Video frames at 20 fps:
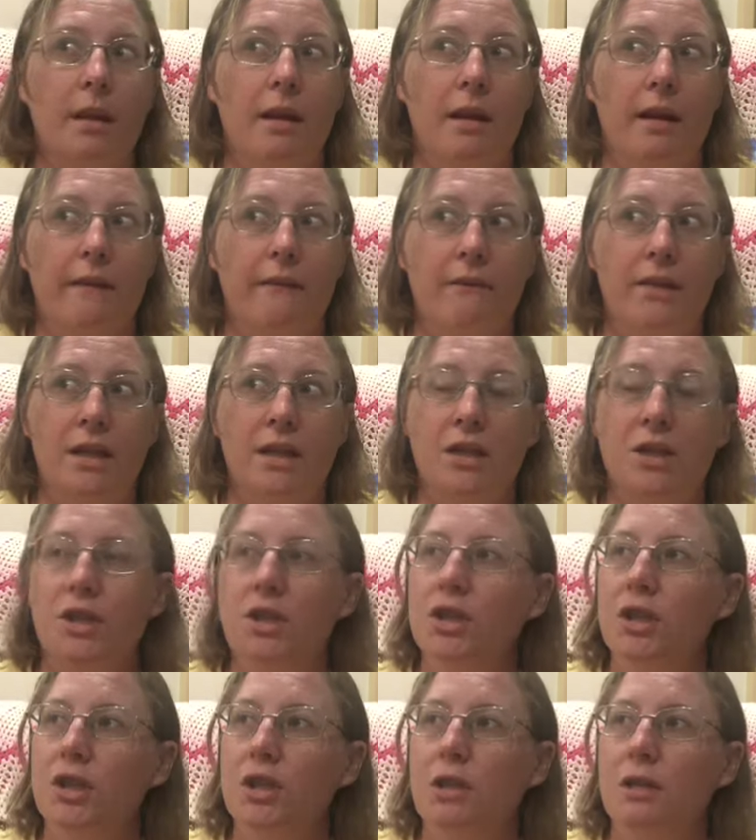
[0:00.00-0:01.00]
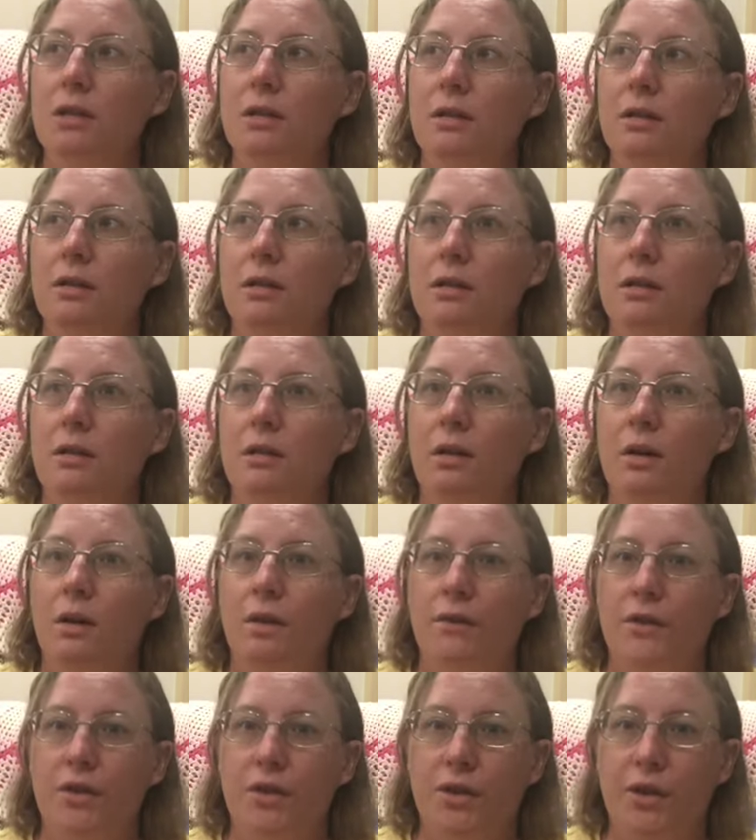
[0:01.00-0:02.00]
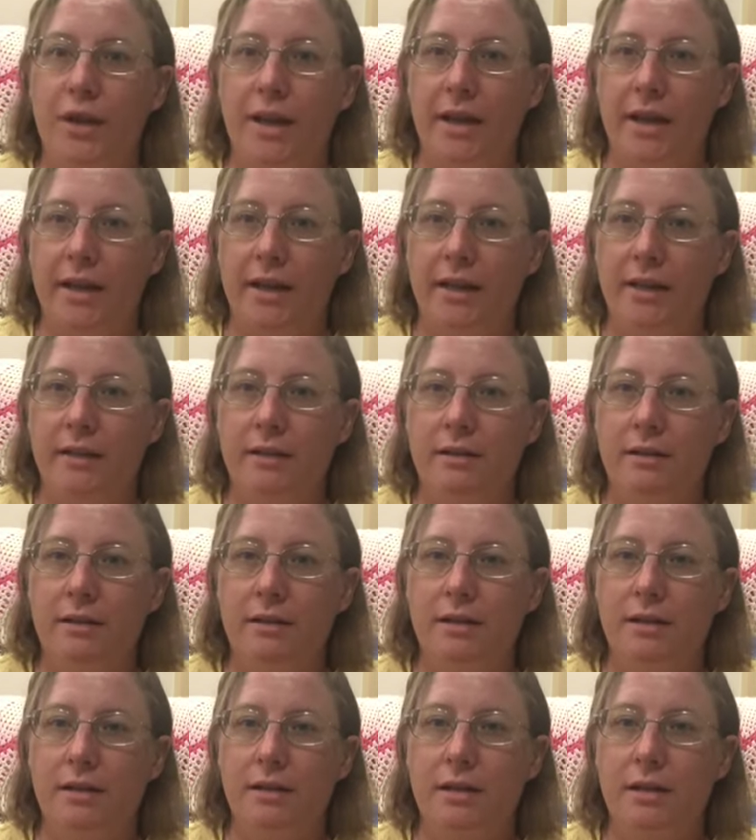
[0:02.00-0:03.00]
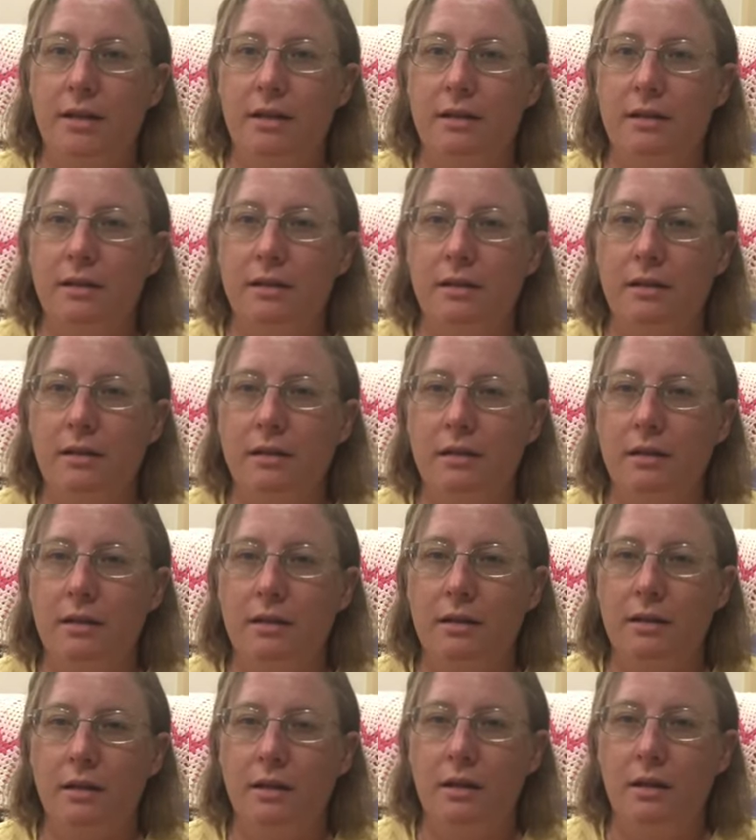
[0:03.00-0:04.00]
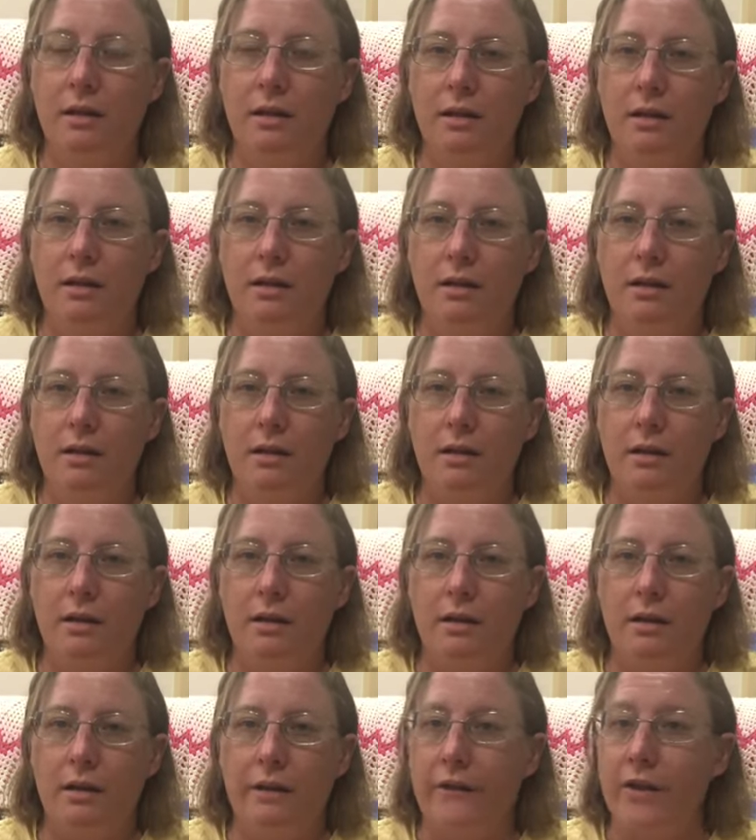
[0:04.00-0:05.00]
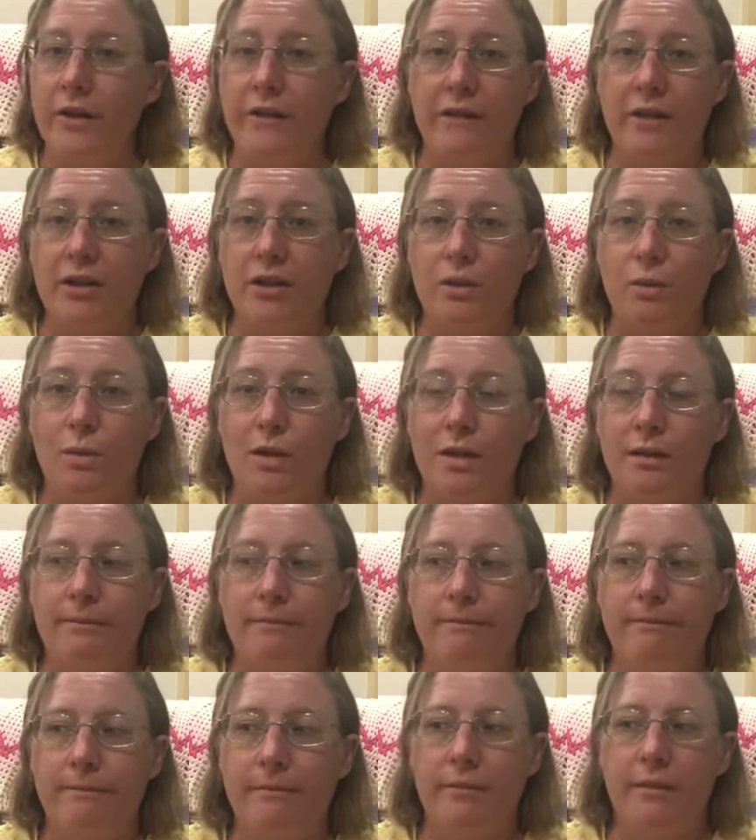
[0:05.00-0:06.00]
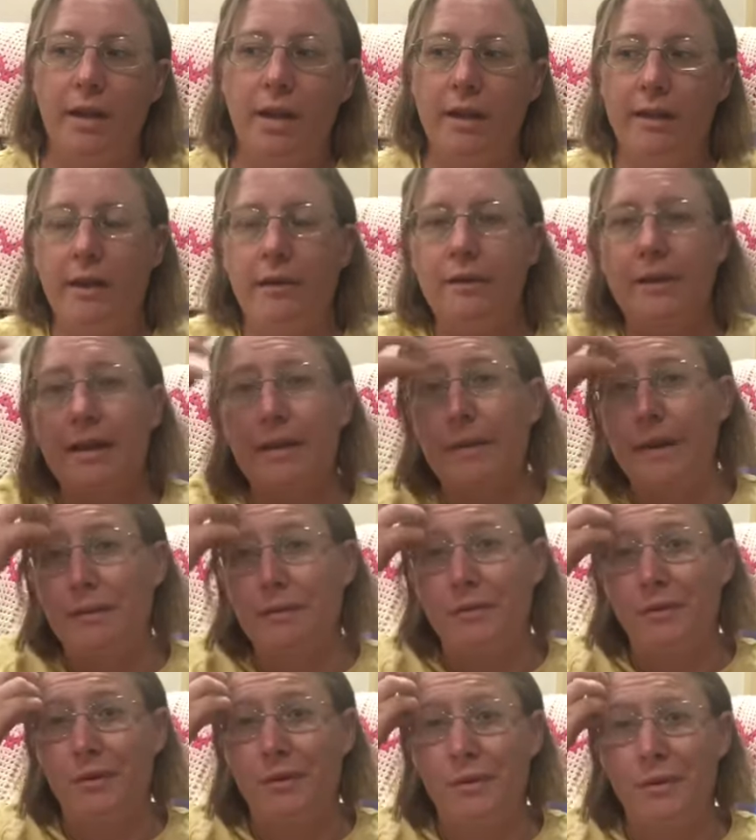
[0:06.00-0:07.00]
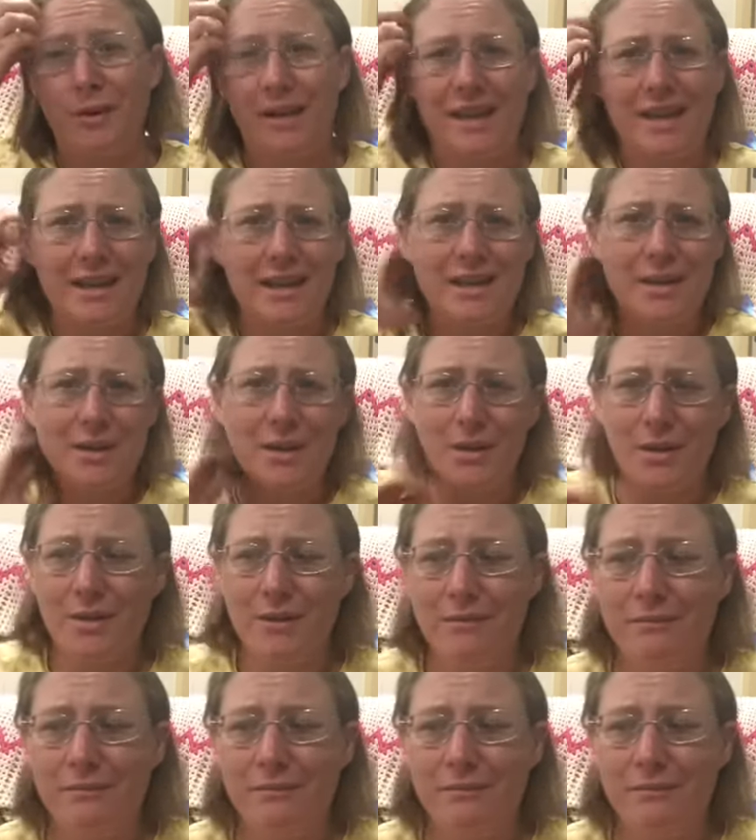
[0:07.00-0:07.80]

a finish of a Joan Elliott since I've only finished one, and that was coming up 3 years ago.